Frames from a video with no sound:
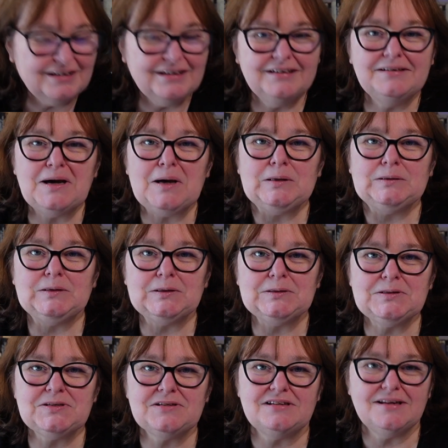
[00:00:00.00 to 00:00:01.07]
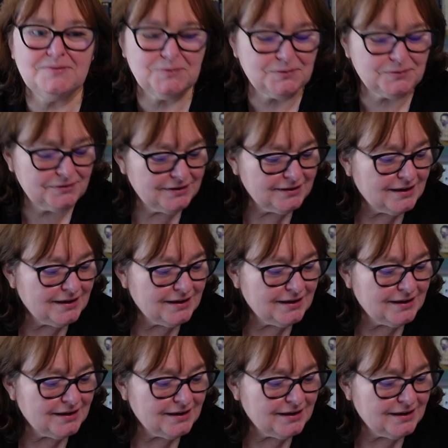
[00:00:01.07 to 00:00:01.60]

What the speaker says: aandachtslut.